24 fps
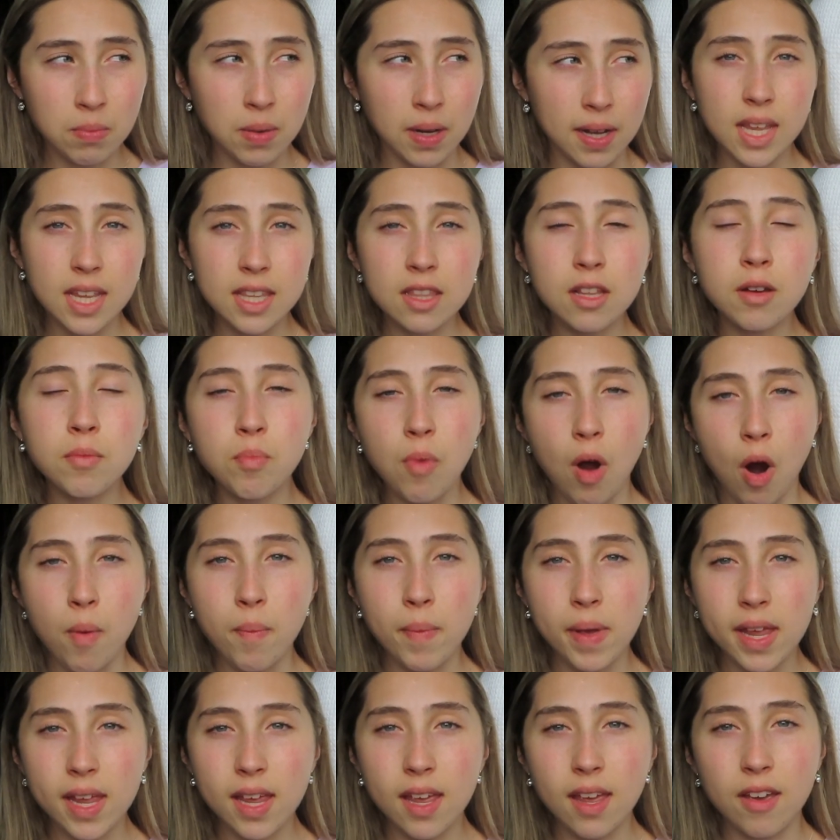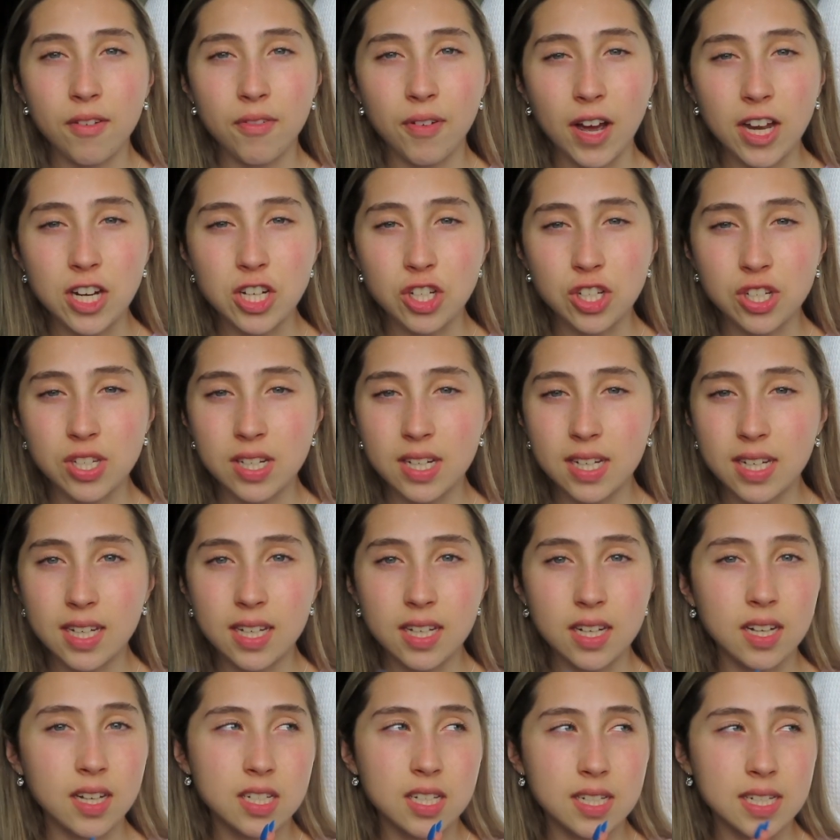But in the moment, if I just
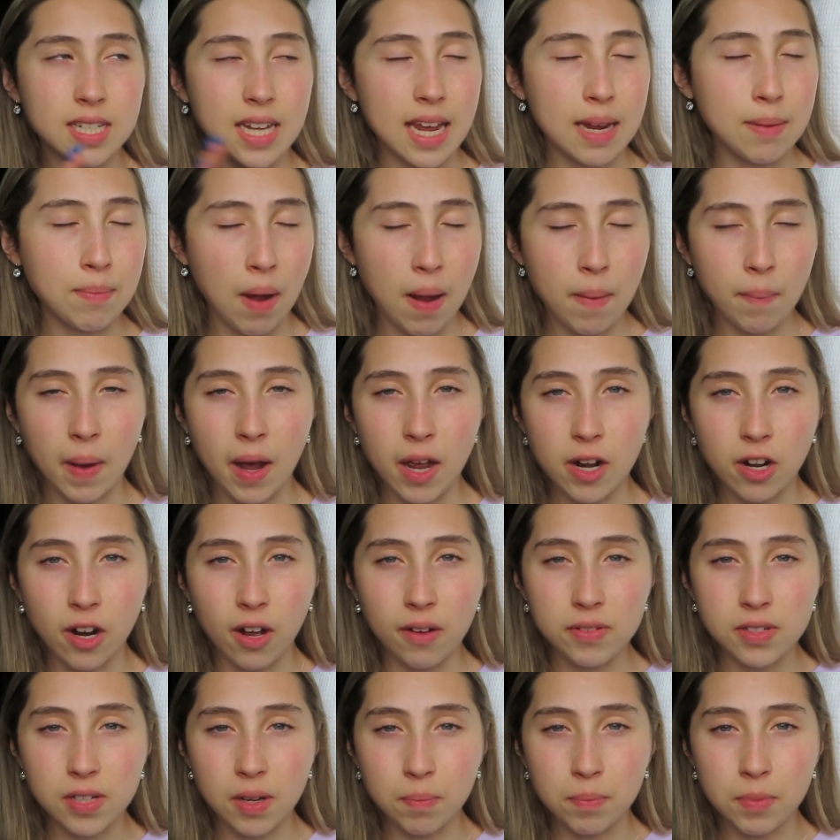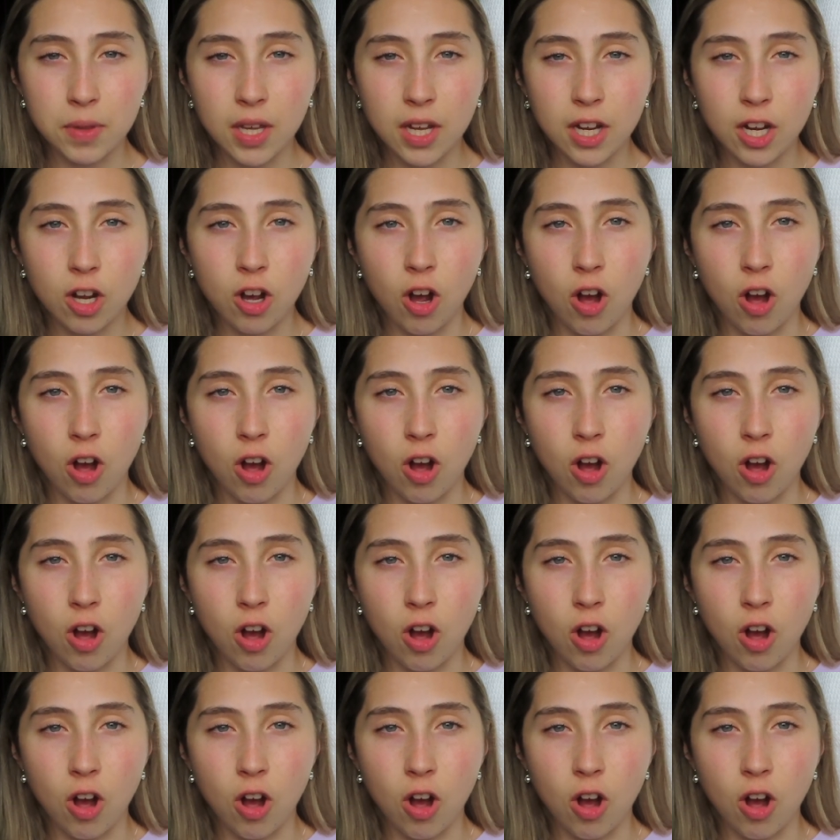need to take my mind off something,